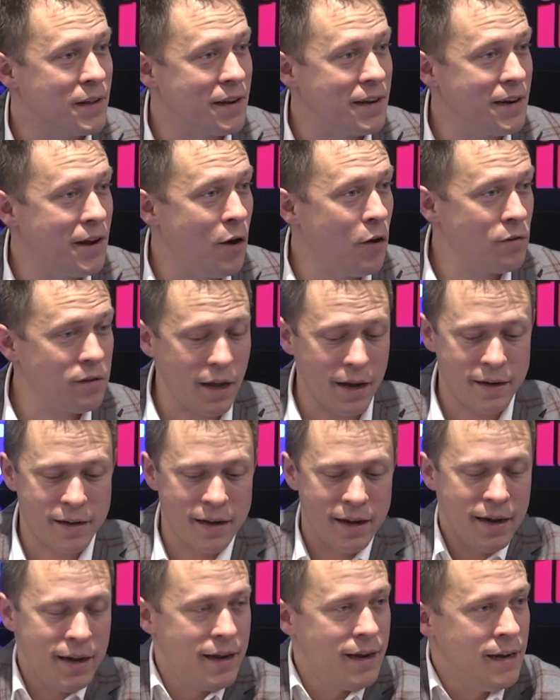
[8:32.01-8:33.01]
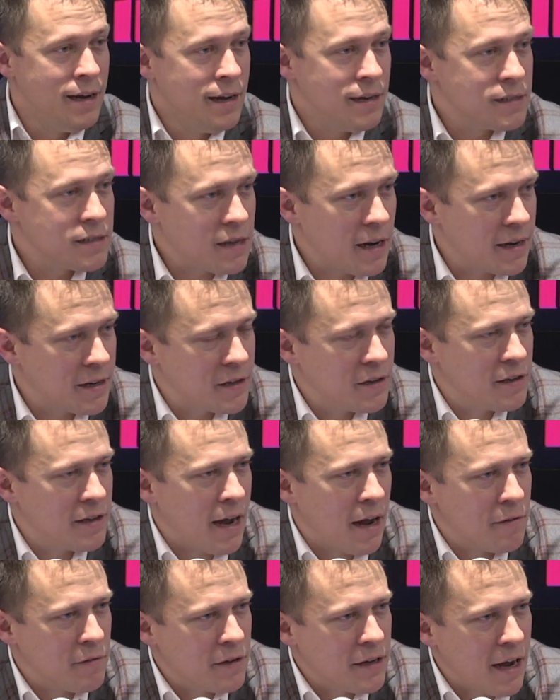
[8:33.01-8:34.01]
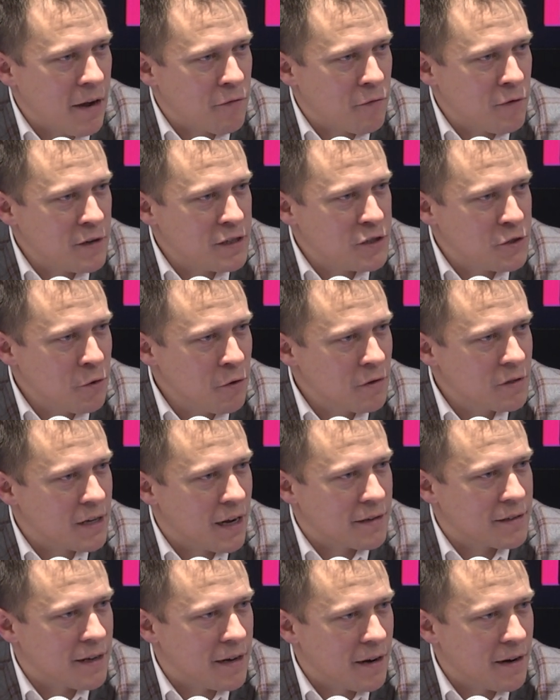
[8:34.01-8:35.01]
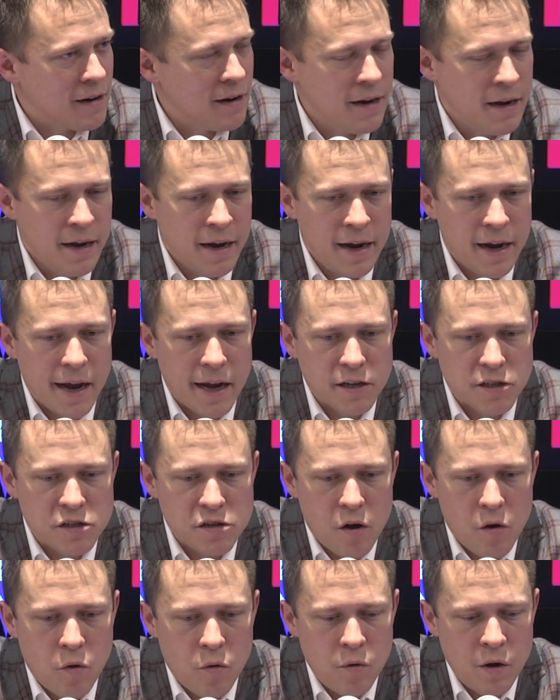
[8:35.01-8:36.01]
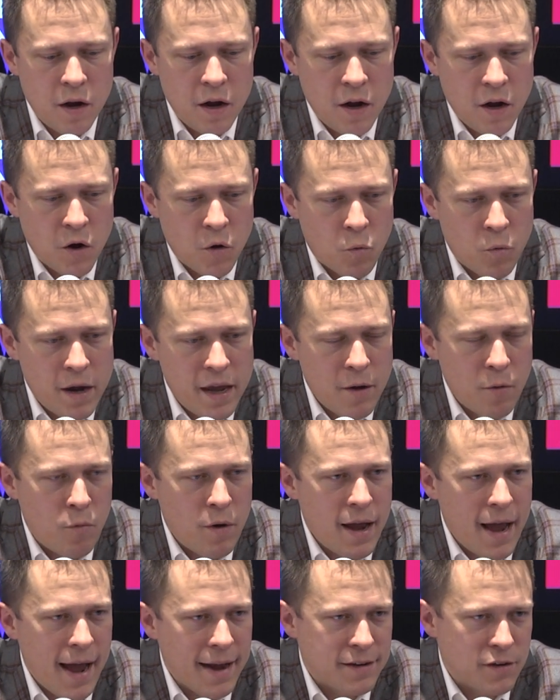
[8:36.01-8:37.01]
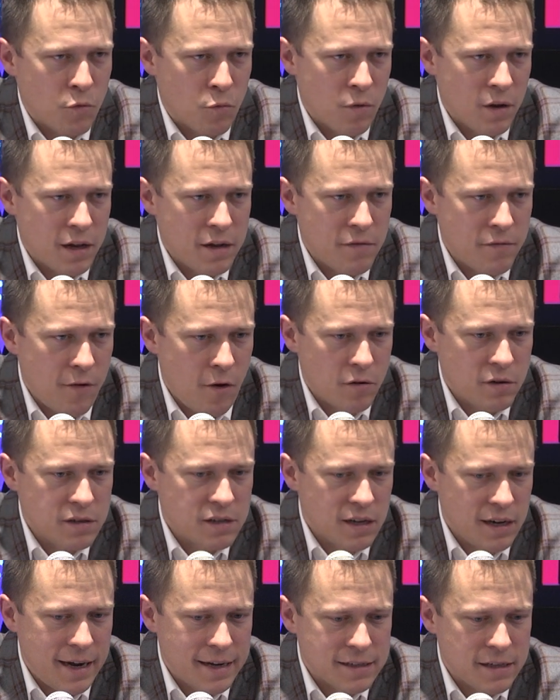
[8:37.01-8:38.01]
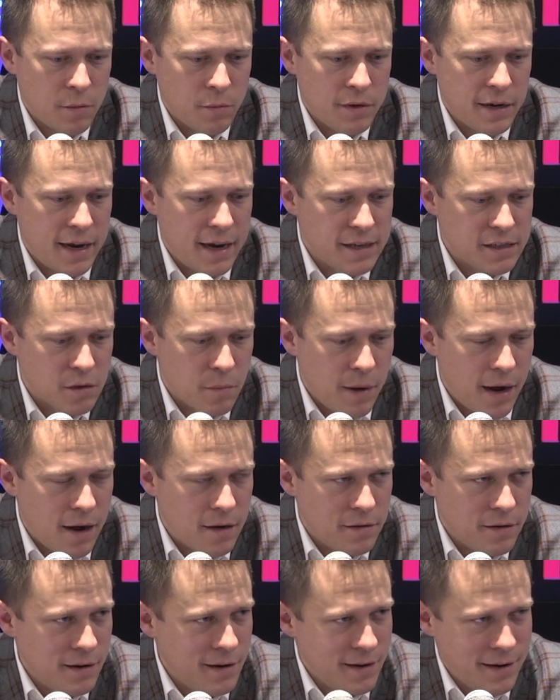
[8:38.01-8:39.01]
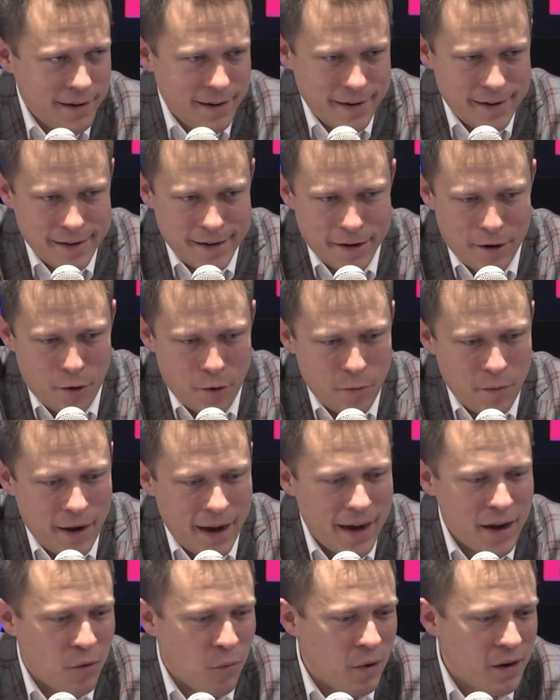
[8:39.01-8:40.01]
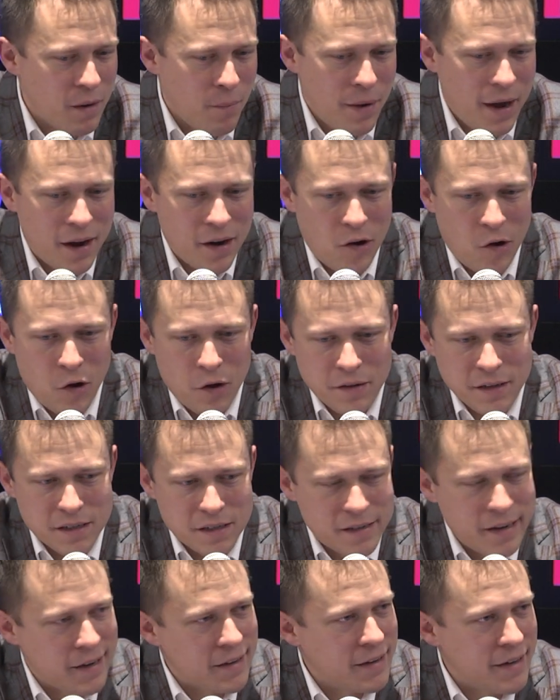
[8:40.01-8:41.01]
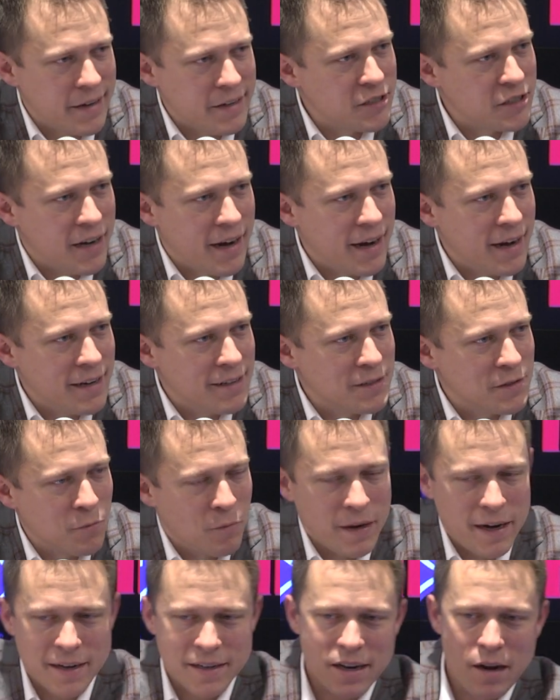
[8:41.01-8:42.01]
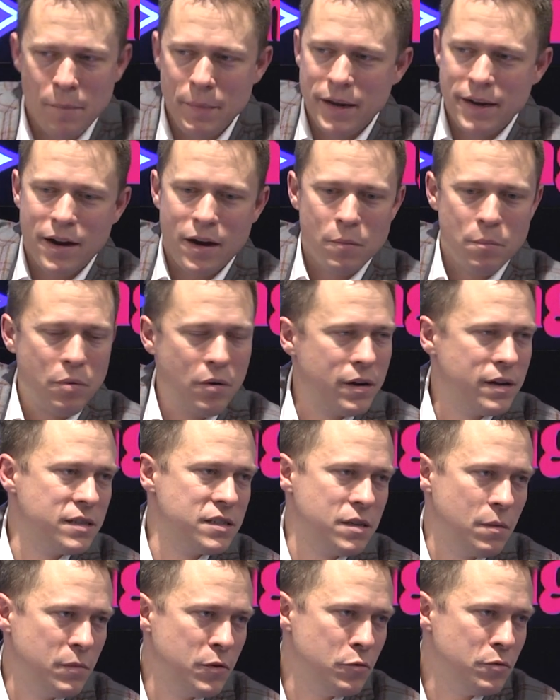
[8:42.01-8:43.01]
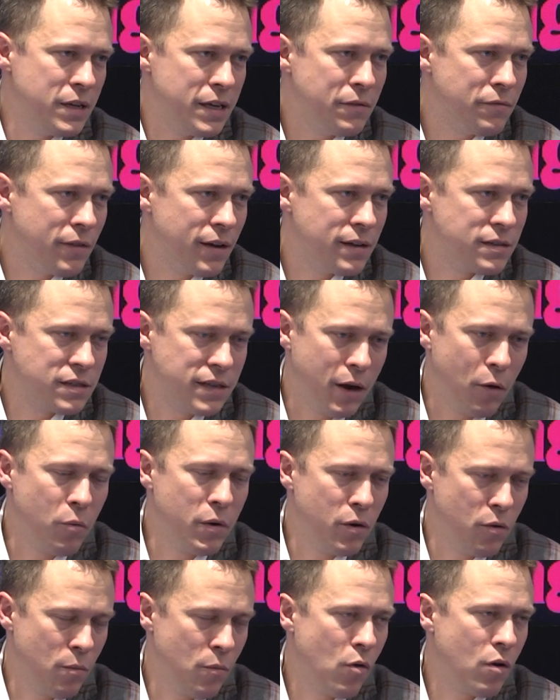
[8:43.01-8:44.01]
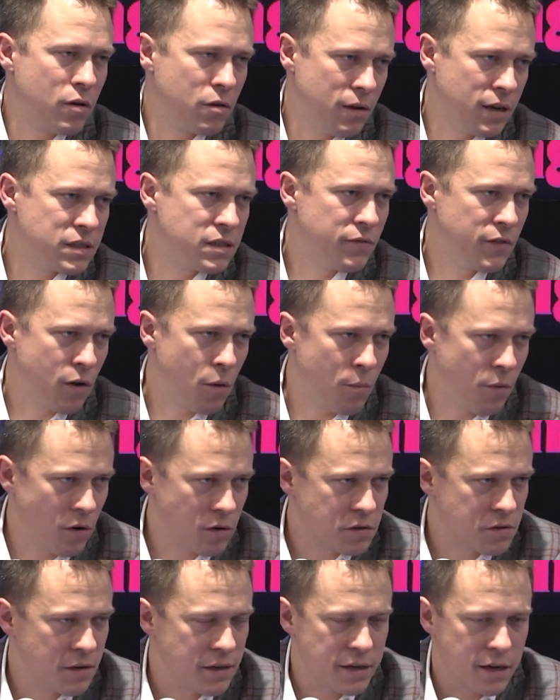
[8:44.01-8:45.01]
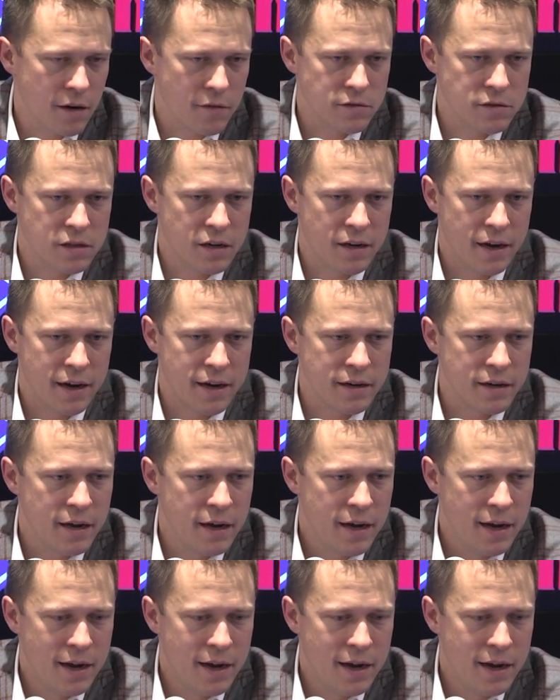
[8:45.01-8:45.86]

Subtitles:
You know, like, it's like you got free shooters out there. And so we had to really focus the last couple of days about, you know, hey, it wasn't about all this technique change. We didn't come in there and put in some new defense. Now, we were more aggressive in our ball screen coverage tonight,